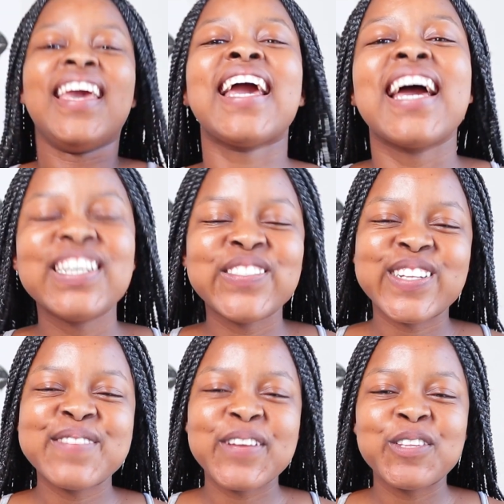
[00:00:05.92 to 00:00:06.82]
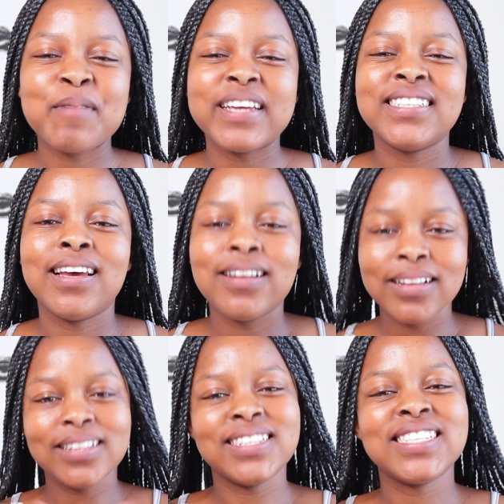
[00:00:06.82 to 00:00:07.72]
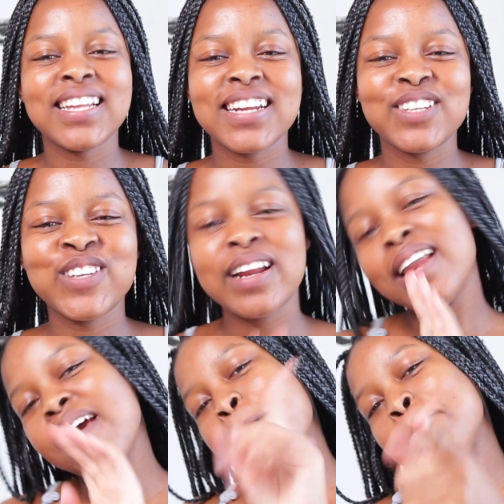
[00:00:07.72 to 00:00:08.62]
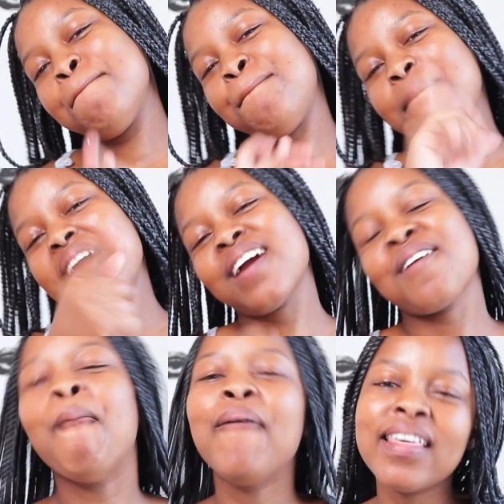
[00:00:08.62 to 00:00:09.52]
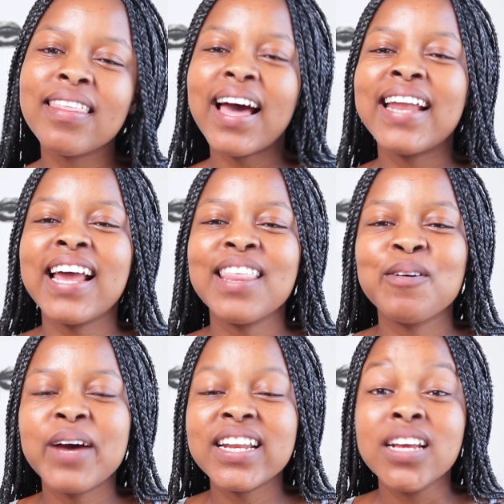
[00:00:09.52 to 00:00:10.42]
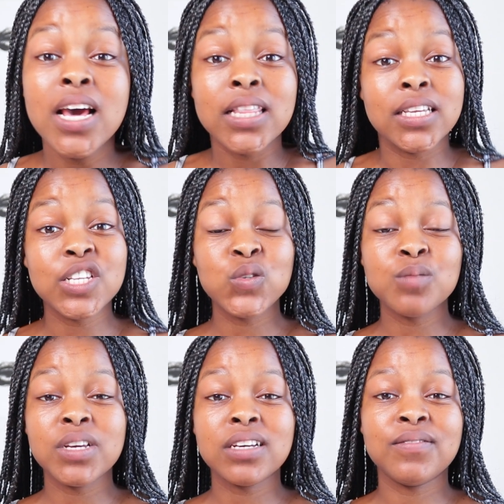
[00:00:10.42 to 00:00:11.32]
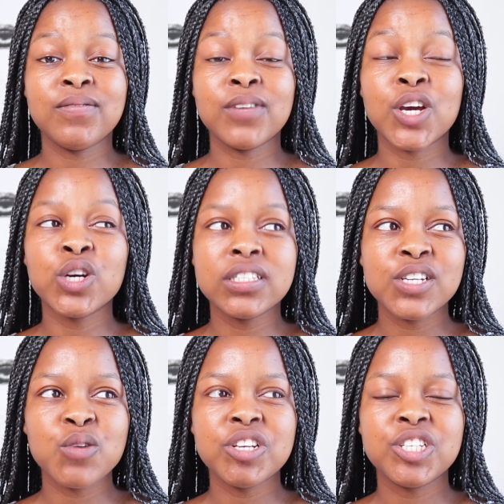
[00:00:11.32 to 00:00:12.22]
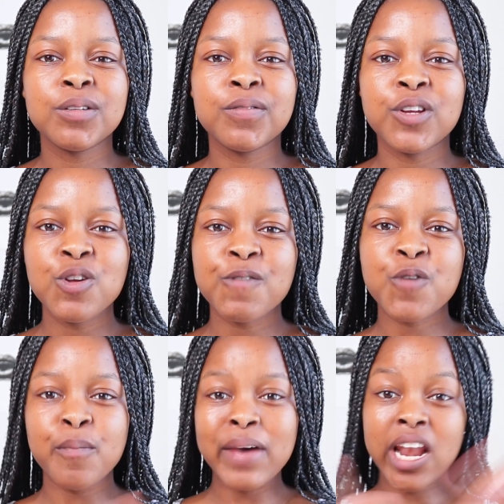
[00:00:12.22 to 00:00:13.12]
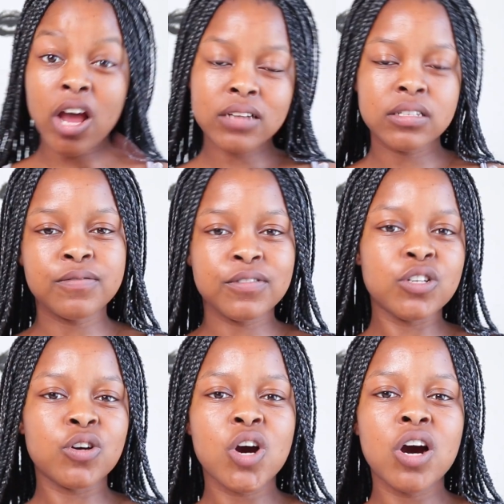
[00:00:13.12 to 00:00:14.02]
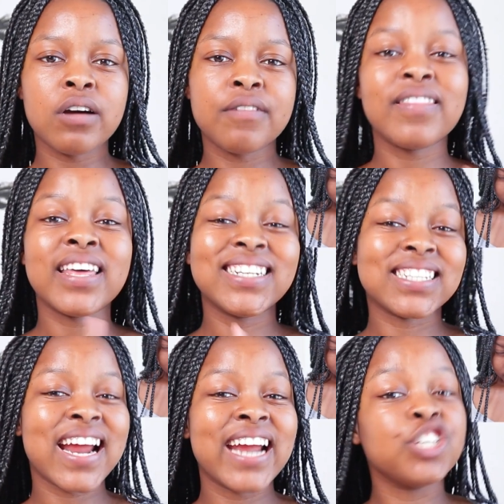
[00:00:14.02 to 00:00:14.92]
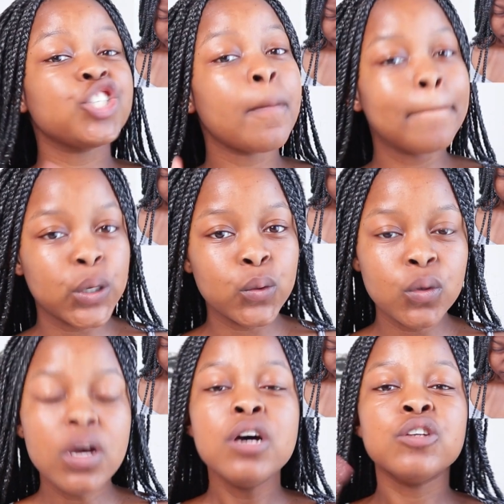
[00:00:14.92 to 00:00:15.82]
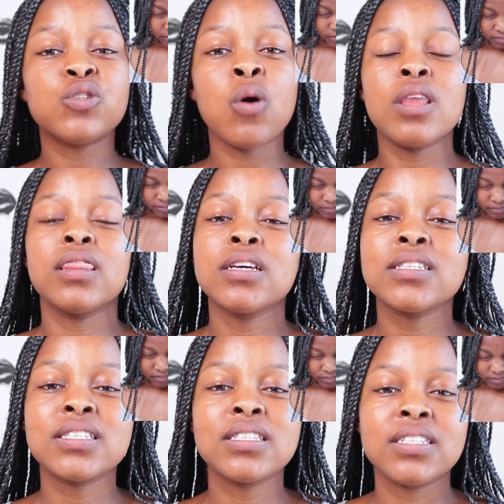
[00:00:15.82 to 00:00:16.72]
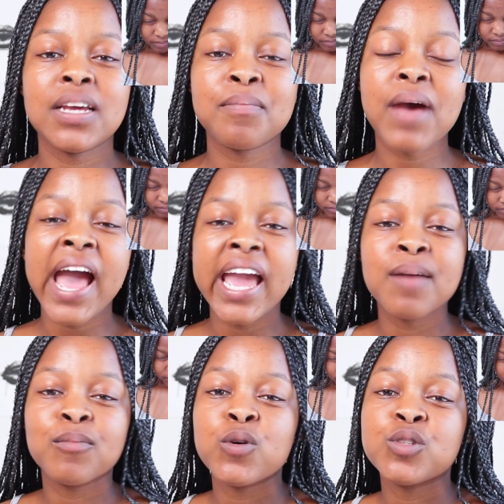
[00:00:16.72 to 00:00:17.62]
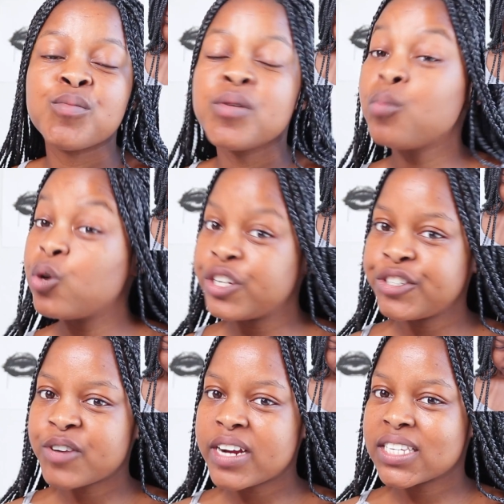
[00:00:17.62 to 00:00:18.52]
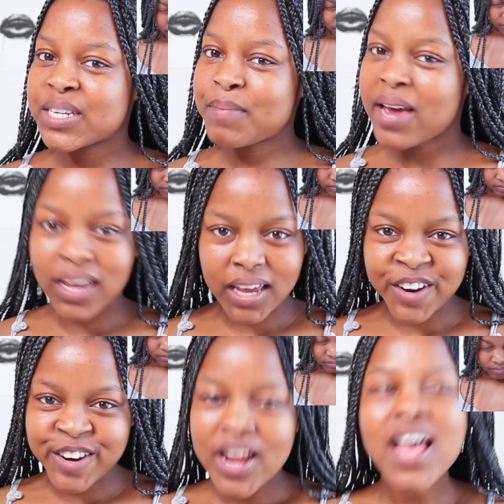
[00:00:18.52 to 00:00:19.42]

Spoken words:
Hey guys, welcome back to my channel. This is La Naturalia, back with another one. This will be a continuation video from my last video of the dry shampoo. So on this step, I am going to be moisturizing my hair.